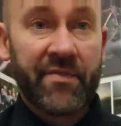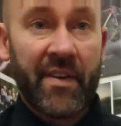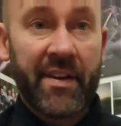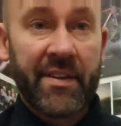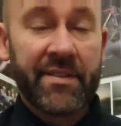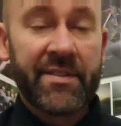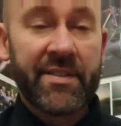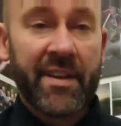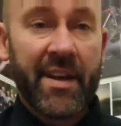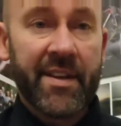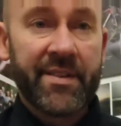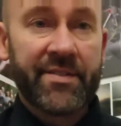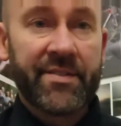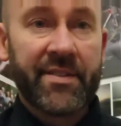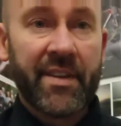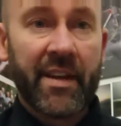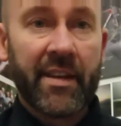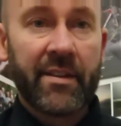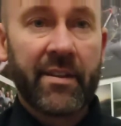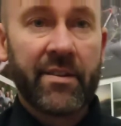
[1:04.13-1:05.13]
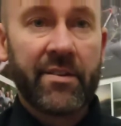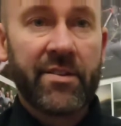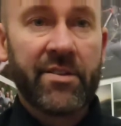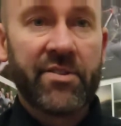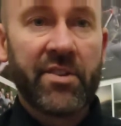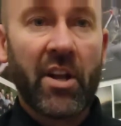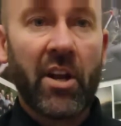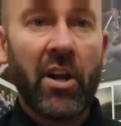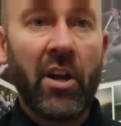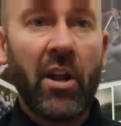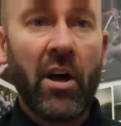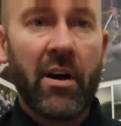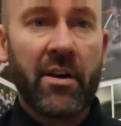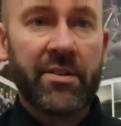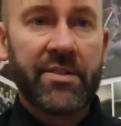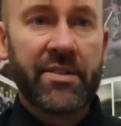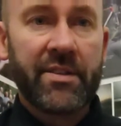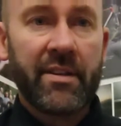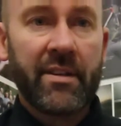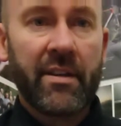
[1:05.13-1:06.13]
fantastic, that there's a
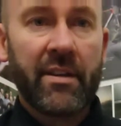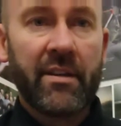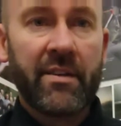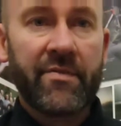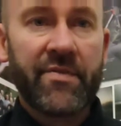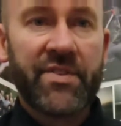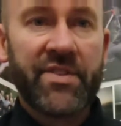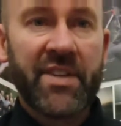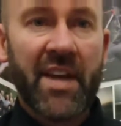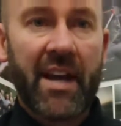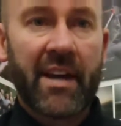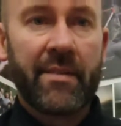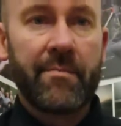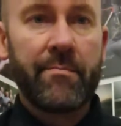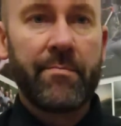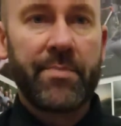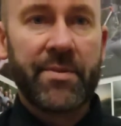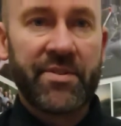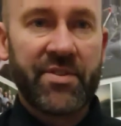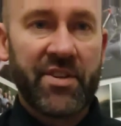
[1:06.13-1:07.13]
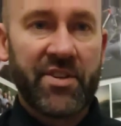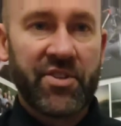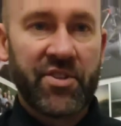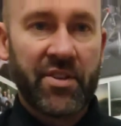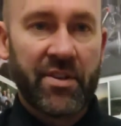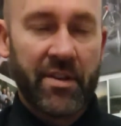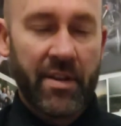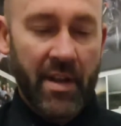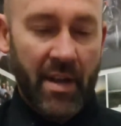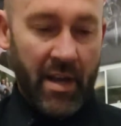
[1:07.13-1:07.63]
lot of second position.